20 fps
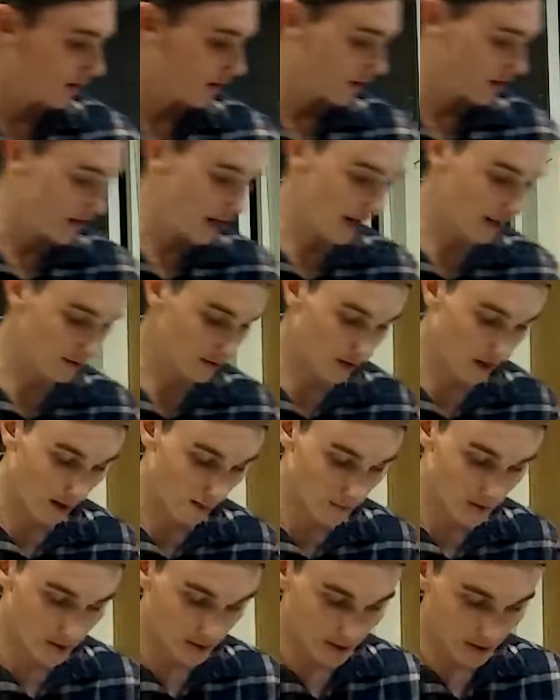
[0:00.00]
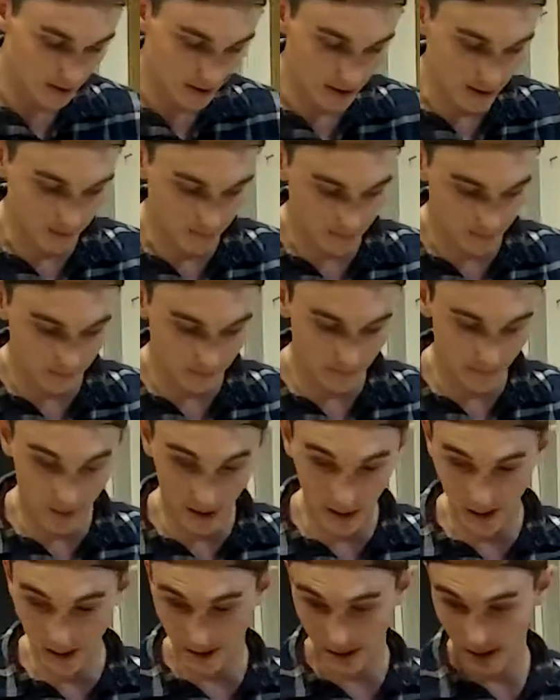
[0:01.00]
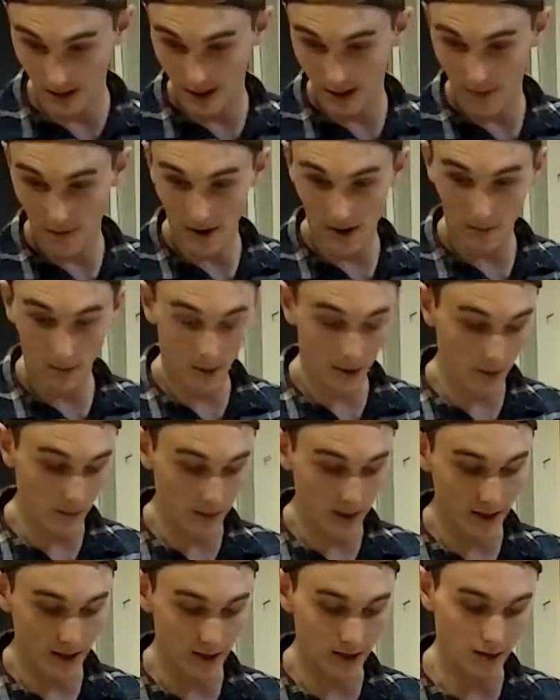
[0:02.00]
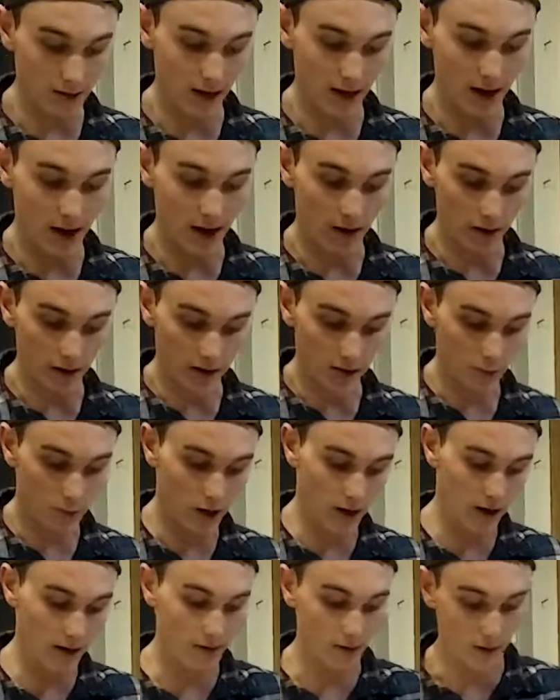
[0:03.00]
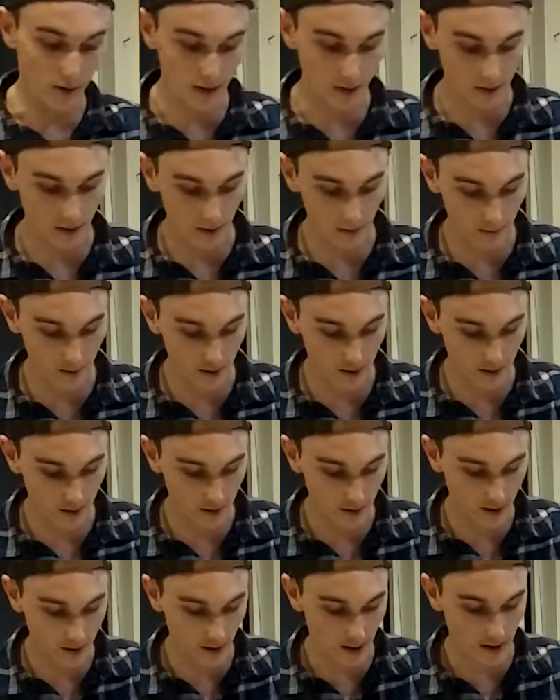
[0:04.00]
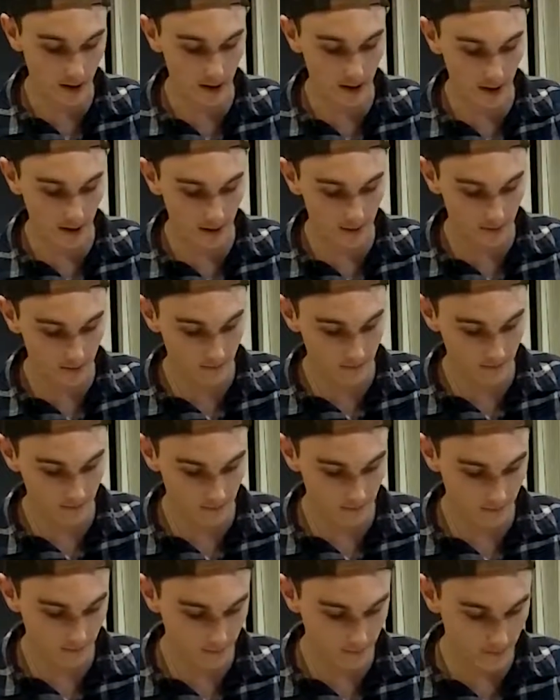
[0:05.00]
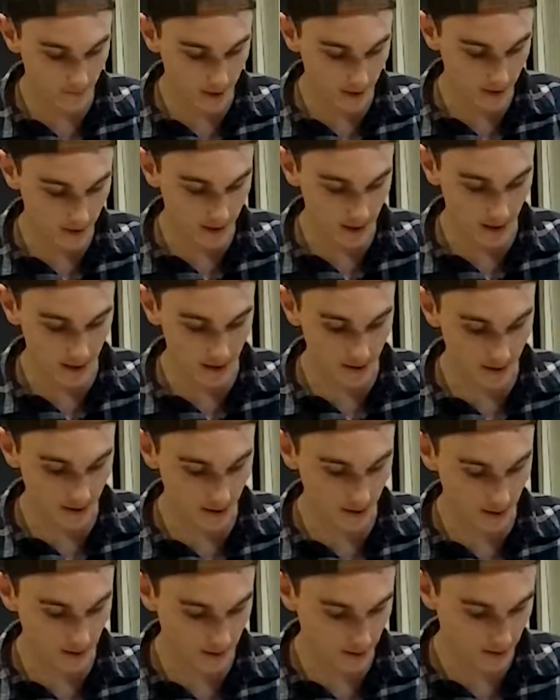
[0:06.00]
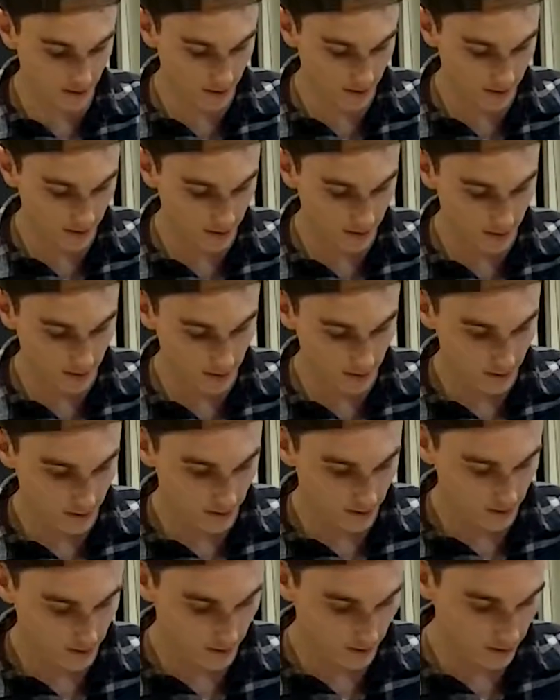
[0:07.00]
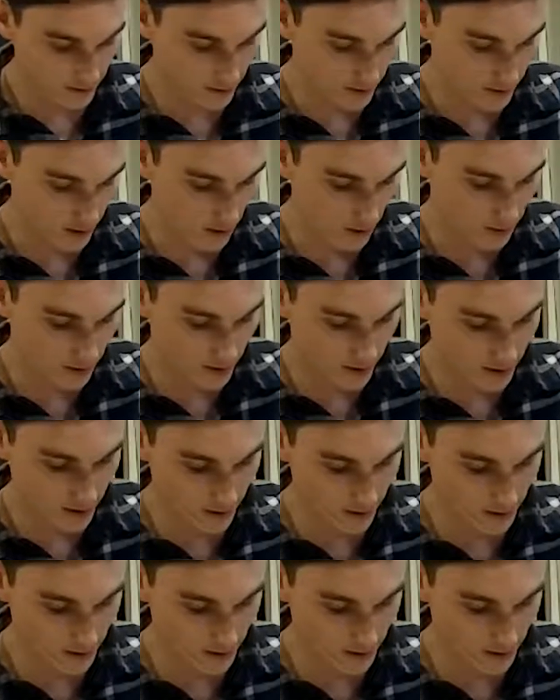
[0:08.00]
Yeah, so I'm just gonna, because if I were to beat this right now, it'd spray everywhere. So I'm just gonna try and get this nice and soaked.